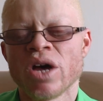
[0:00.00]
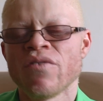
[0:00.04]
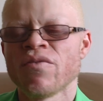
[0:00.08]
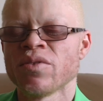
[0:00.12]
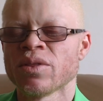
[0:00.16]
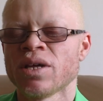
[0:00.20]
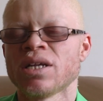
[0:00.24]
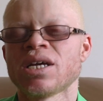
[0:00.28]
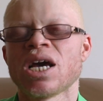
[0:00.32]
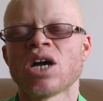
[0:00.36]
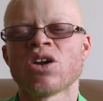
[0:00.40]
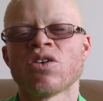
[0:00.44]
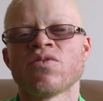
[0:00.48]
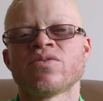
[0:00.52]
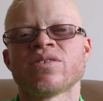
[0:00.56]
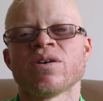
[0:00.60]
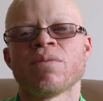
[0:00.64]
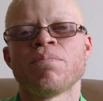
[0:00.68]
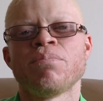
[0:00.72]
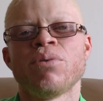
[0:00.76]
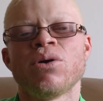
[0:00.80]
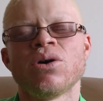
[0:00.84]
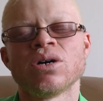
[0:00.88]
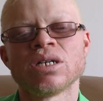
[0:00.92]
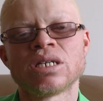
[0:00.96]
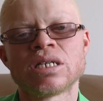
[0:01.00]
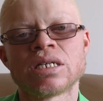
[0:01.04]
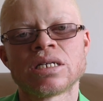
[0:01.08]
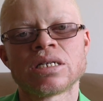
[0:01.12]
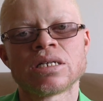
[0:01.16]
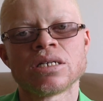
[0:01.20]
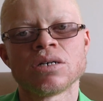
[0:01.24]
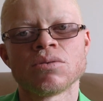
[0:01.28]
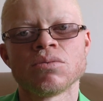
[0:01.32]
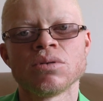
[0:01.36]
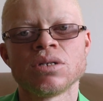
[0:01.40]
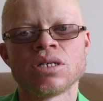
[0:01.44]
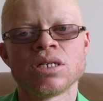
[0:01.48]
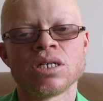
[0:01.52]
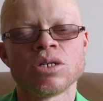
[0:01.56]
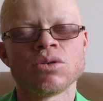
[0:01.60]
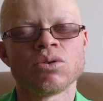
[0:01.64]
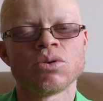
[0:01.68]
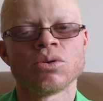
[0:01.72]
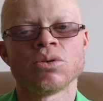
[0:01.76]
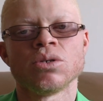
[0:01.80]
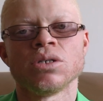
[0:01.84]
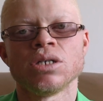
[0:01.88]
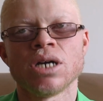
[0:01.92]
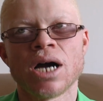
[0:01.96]
that kind of support,
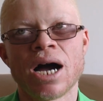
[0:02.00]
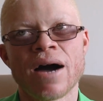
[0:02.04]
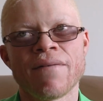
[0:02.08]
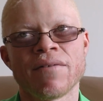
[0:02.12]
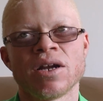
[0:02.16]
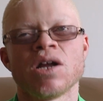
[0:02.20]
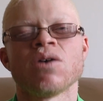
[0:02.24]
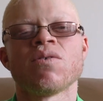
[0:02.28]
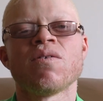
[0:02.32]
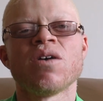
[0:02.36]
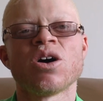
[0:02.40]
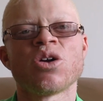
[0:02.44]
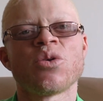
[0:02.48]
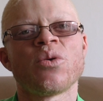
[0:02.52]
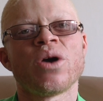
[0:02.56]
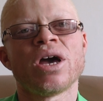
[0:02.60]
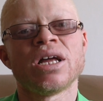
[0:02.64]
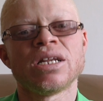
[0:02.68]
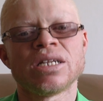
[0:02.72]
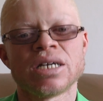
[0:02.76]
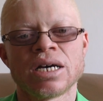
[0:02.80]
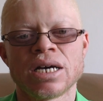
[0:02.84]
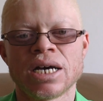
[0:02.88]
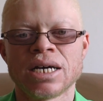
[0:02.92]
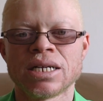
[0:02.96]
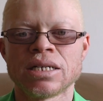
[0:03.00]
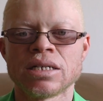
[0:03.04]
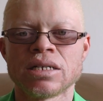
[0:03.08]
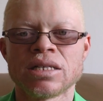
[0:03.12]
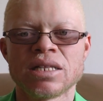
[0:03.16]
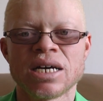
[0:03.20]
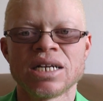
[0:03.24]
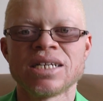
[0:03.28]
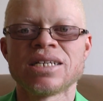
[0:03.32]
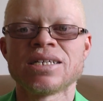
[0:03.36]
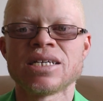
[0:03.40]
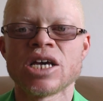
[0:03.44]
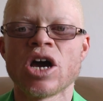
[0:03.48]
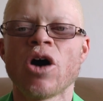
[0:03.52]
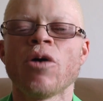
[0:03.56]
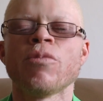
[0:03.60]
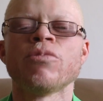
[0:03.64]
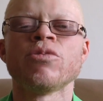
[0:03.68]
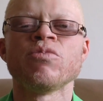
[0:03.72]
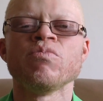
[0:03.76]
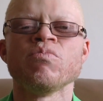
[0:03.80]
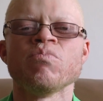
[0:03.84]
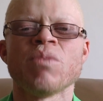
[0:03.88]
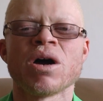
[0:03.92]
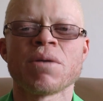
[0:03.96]
and that
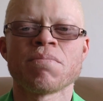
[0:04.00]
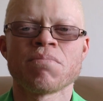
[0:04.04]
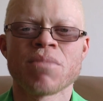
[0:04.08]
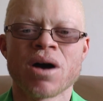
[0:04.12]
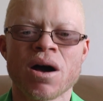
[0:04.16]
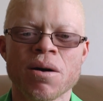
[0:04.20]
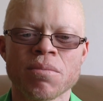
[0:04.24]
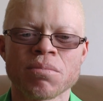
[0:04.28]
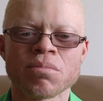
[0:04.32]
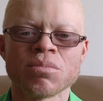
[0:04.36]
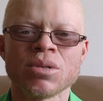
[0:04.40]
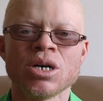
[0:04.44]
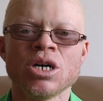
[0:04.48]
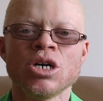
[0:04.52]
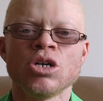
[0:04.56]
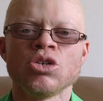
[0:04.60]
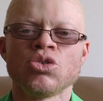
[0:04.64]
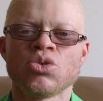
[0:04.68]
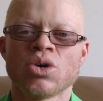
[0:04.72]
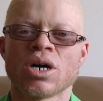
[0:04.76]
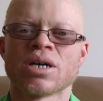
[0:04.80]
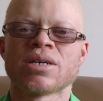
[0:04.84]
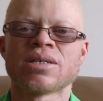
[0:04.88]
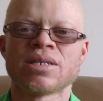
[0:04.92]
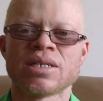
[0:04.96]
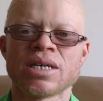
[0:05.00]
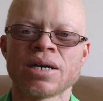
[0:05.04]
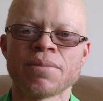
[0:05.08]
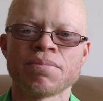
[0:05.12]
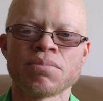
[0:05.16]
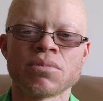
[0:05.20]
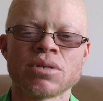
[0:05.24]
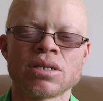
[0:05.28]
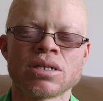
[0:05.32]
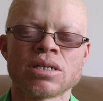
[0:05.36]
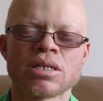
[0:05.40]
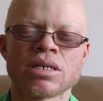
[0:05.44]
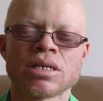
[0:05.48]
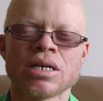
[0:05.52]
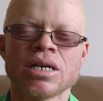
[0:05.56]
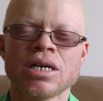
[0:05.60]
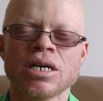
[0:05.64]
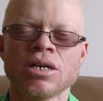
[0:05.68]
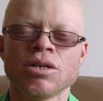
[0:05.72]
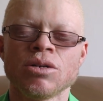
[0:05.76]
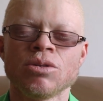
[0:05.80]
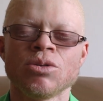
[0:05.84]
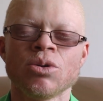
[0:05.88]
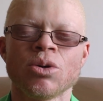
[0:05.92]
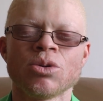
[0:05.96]
helped my mom to accept,
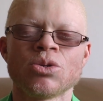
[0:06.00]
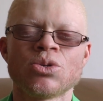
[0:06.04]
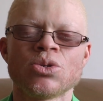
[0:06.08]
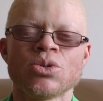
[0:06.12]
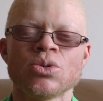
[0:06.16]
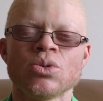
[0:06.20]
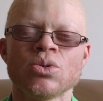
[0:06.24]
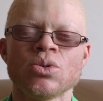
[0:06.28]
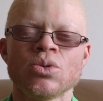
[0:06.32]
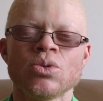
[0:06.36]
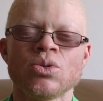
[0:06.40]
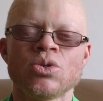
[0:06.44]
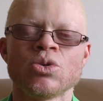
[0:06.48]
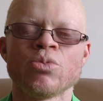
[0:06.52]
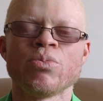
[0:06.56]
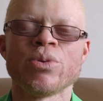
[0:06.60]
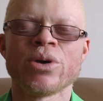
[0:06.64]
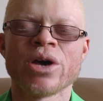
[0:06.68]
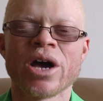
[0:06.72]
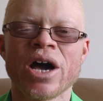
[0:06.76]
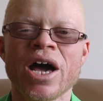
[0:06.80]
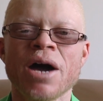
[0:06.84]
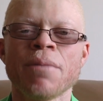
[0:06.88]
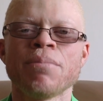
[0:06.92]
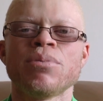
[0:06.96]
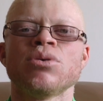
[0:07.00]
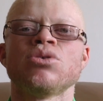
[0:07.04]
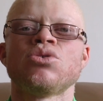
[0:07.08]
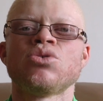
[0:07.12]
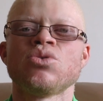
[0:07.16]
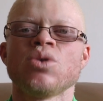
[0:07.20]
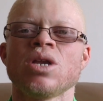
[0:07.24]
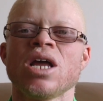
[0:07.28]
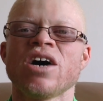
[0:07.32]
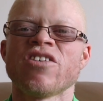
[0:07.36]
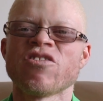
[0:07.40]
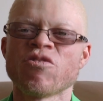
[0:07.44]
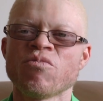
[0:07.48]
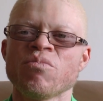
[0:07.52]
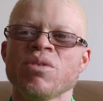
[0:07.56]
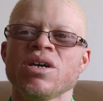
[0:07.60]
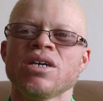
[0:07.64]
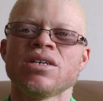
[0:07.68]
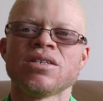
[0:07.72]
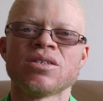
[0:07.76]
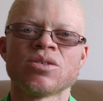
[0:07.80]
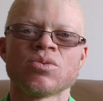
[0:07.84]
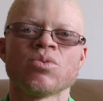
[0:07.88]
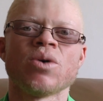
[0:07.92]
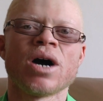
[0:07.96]
to be able to love
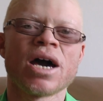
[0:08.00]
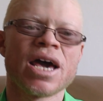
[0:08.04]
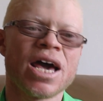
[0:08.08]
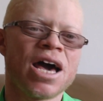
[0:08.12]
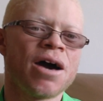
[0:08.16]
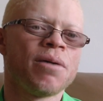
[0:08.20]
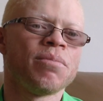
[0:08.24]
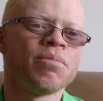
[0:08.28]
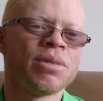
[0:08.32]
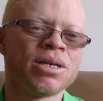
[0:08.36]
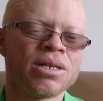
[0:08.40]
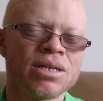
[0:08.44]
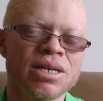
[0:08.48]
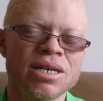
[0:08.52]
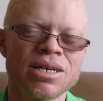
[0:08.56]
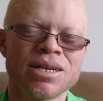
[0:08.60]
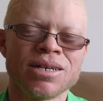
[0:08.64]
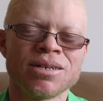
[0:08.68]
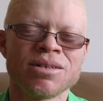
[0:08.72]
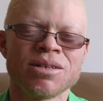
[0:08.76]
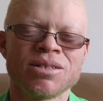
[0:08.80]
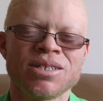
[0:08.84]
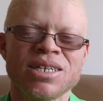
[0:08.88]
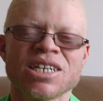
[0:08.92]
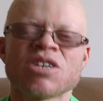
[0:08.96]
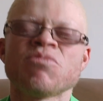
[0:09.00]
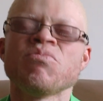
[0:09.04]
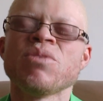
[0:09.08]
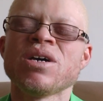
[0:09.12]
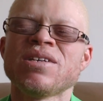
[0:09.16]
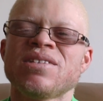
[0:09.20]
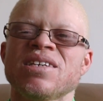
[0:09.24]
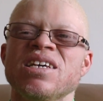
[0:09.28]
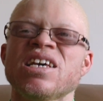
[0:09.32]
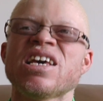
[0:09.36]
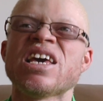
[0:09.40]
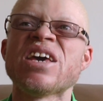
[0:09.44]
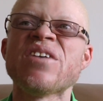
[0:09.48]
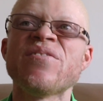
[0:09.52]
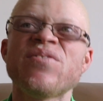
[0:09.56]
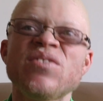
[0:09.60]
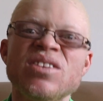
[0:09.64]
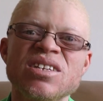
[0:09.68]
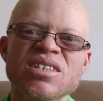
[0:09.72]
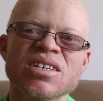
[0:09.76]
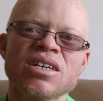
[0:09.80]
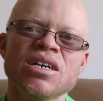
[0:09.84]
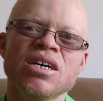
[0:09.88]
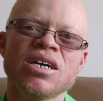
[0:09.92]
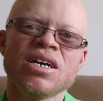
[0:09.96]
me as who I am, and take me as a
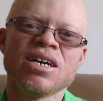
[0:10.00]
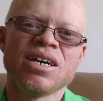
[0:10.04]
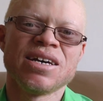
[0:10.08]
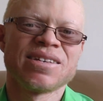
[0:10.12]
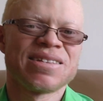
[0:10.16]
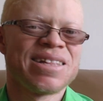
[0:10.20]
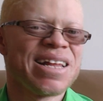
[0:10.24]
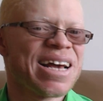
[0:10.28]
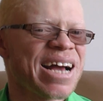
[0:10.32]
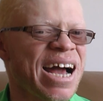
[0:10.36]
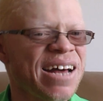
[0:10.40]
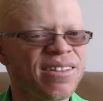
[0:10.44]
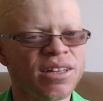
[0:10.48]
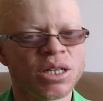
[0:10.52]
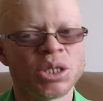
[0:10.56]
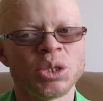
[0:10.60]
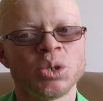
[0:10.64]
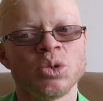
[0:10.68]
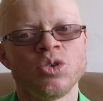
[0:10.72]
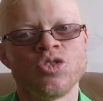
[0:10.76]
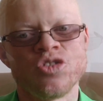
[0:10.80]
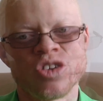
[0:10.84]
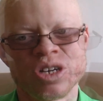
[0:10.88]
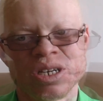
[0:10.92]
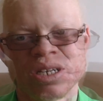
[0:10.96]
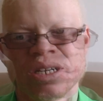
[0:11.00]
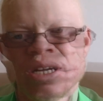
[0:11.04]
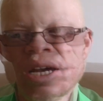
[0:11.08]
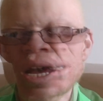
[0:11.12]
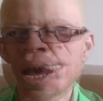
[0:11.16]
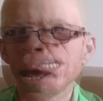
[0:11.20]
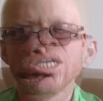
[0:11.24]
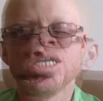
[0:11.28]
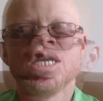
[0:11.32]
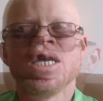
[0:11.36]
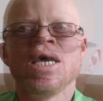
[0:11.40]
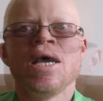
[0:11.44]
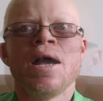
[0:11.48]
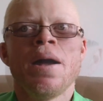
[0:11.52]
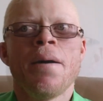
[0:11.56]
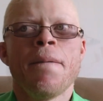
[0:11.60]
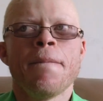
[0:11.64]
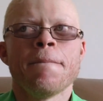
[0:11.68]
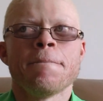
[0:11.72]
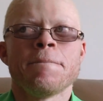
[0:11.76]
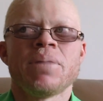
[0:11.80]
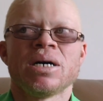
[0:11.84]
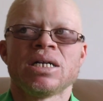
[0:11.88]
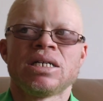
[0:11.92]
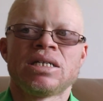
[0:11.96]
gift, as like other children.
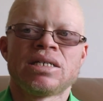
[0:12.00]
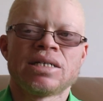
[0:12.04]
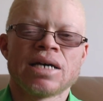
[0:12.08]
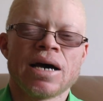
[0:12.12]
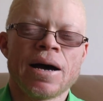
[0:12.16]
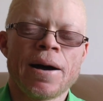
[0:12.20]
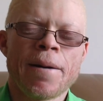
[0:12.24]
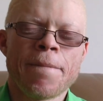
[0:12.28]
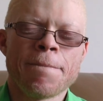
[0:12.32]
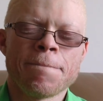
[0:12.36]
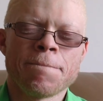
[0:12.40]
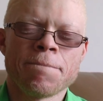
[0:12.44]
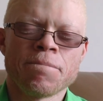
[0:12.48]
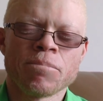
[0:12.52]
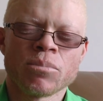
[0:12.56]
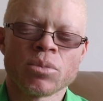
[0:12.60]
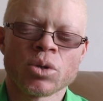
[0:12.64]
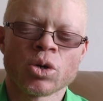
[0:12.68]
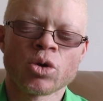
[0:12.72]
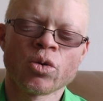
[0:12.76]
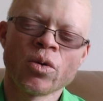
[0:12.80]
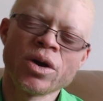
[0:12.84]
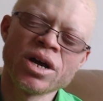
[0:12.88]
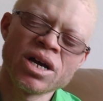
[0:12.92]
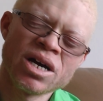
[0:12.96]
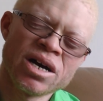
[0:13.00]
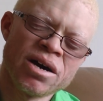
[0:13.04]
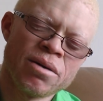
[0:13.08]
But growing